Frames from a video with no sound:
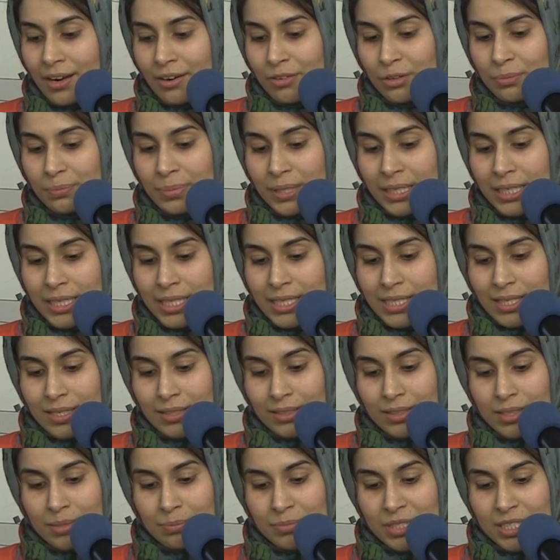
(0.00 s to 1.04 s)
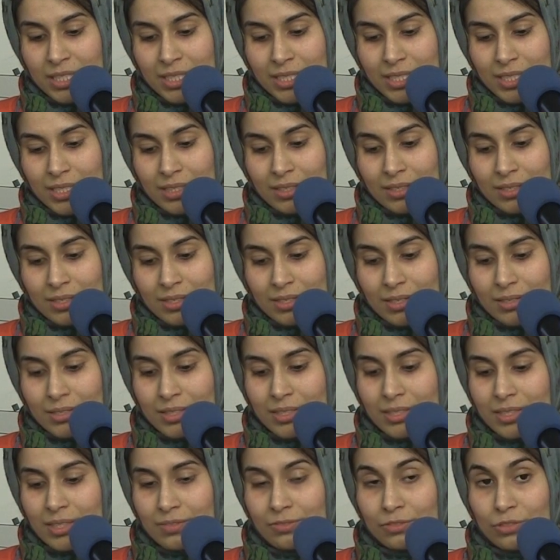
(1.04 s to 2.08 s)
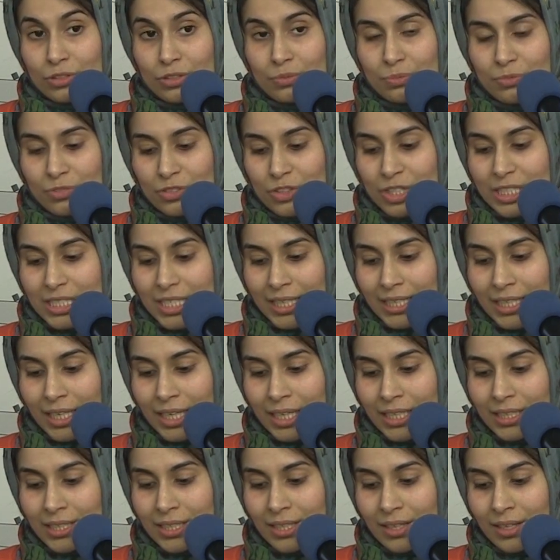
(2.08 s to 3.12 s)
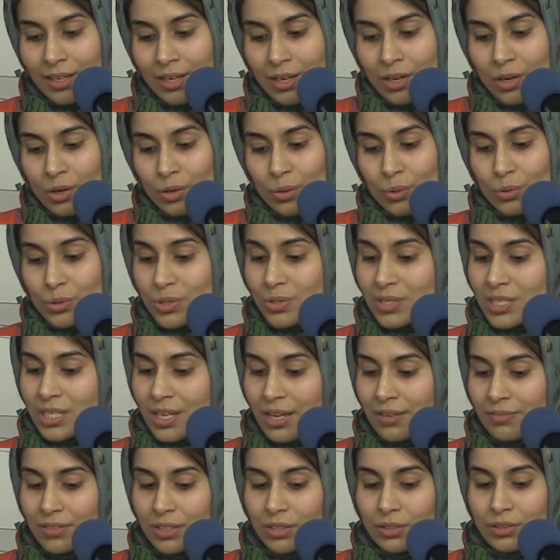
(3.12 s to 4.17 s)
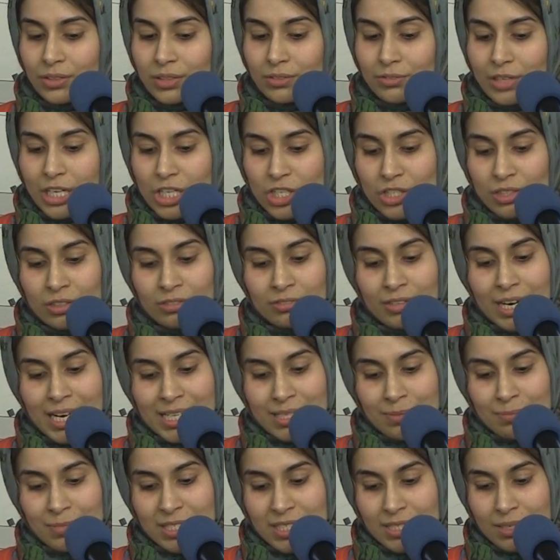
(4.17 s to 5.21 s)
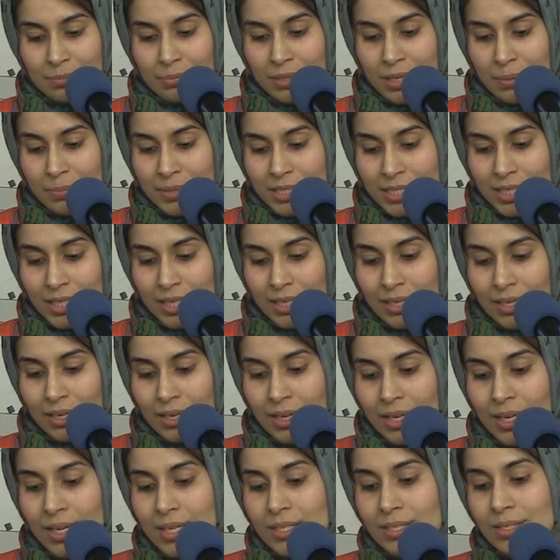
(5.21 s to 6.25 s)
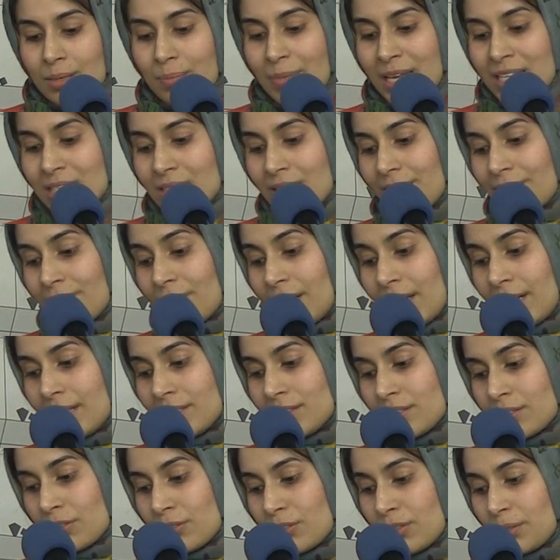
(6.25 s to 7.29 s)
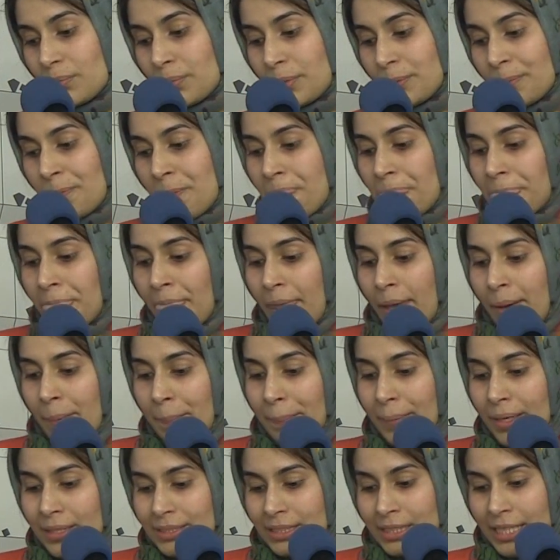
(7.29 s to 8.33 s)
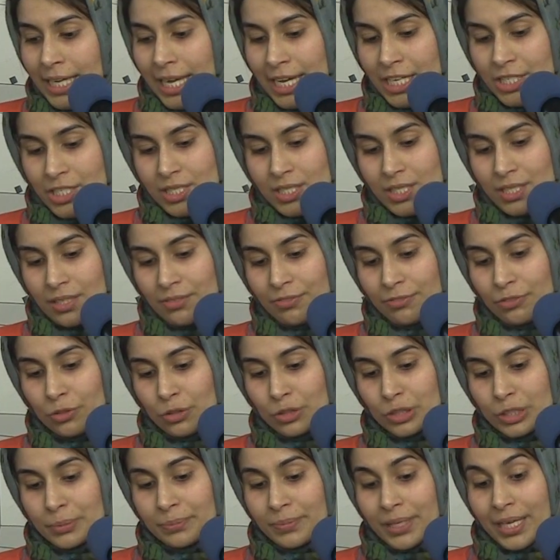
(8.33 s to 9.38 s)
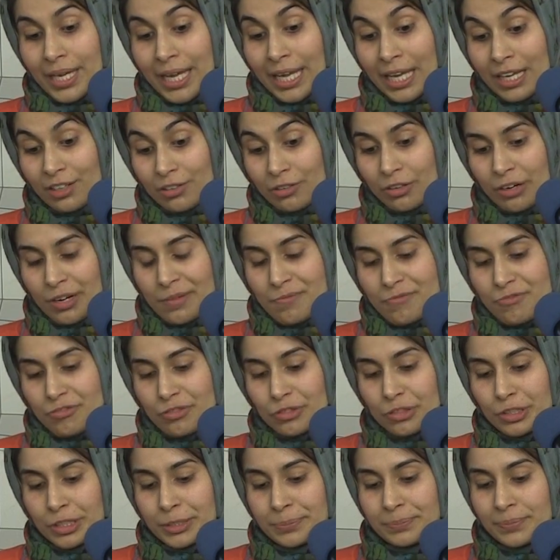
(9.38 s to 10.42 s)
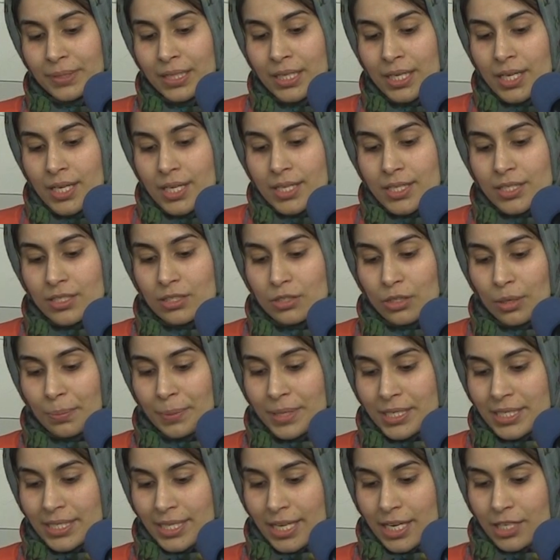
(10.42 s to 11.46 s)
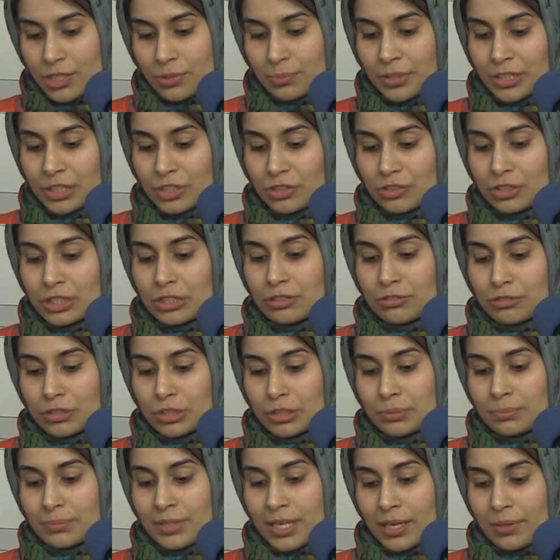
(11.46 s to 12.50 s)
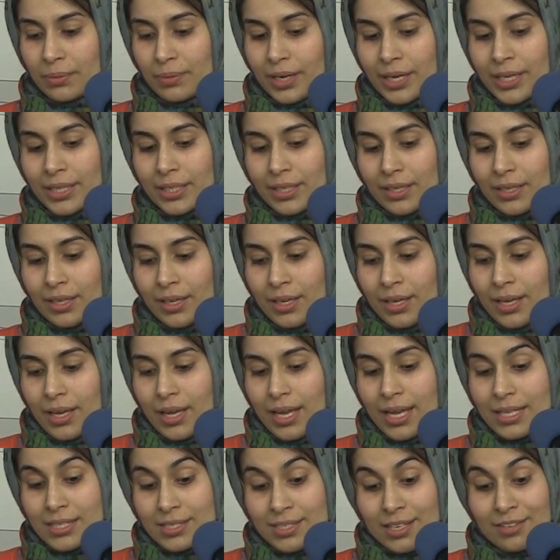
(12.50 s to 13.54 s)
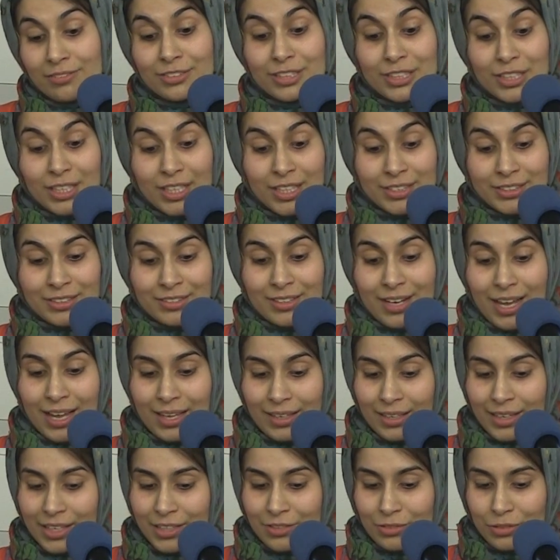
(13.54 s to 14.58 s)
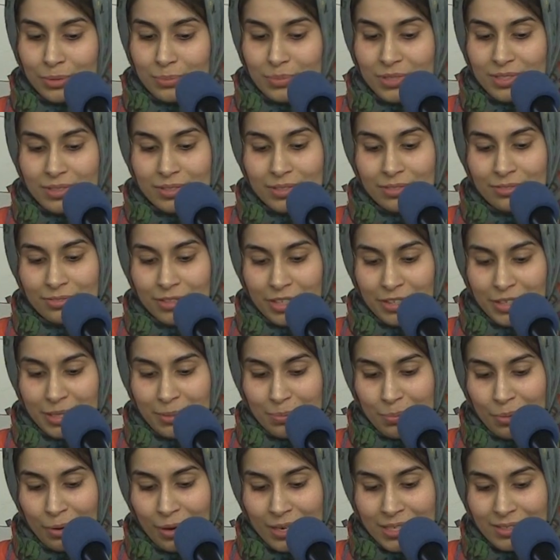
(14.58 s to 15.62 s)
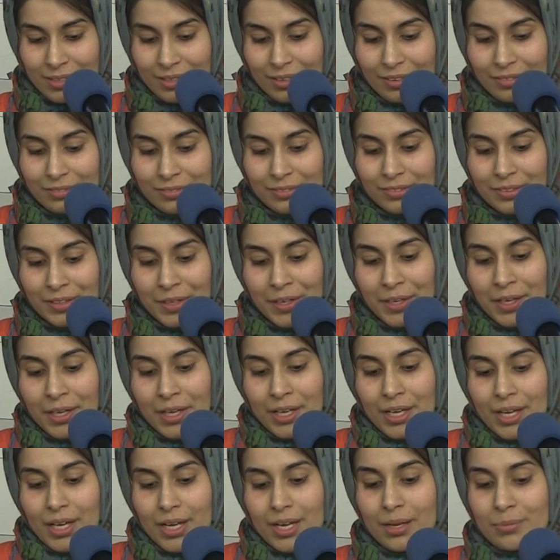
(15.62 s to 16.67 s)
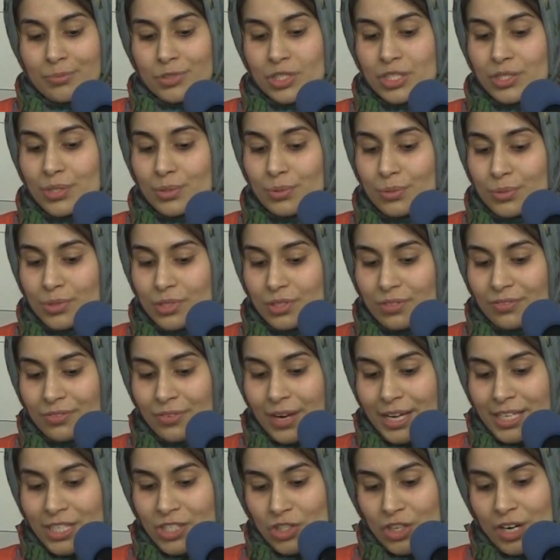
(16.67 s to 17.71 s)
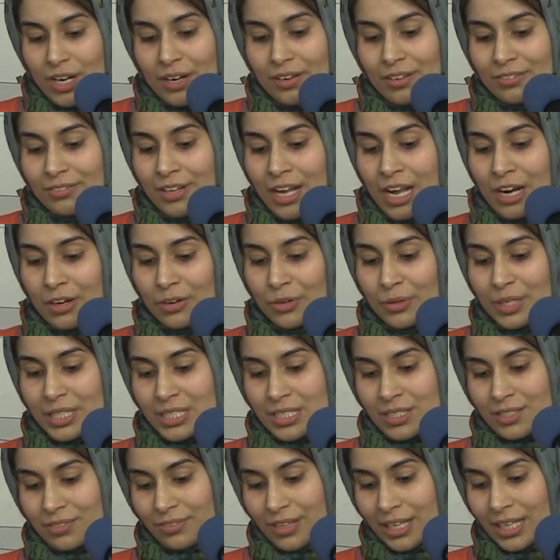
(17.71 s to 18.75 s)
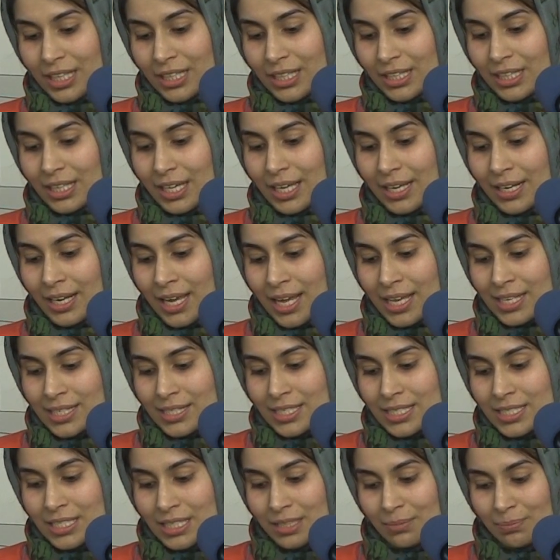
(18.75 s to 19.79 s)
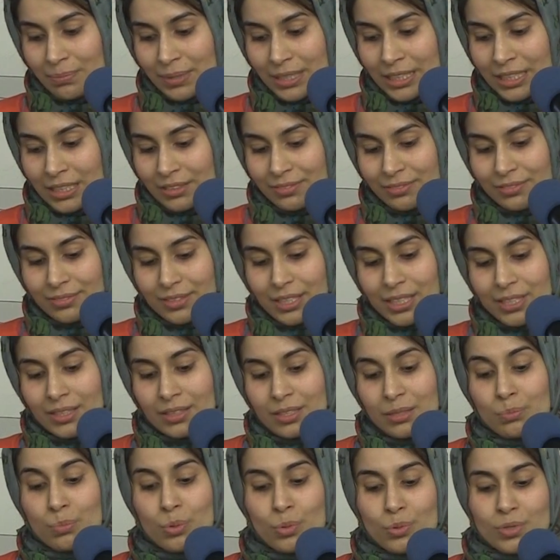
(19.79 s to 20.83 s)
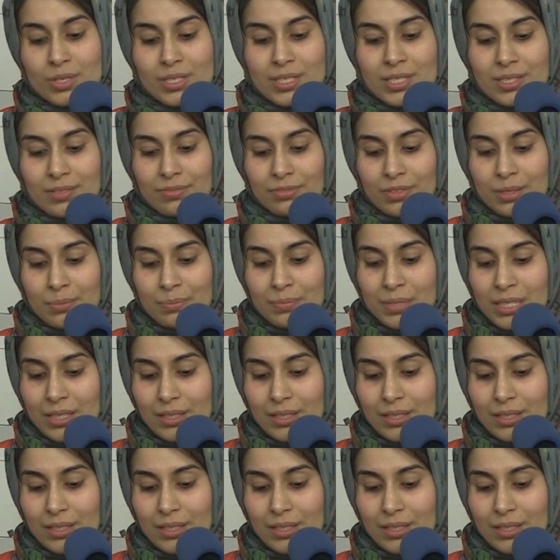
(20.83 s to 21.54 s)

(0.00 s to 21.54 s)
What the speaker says: Harrow Police and Community Consultative Group for a decade, also serving on the Racial Harassment Subcommittee, Domestic Violence Group, Multi-Agency Forum, Hate Crime Forum, Stop and Search Monitoring Group Network, and several other allied groups, so very impressive. She's also vice chair of Harrow Interfaith and has a deep belief in the importance of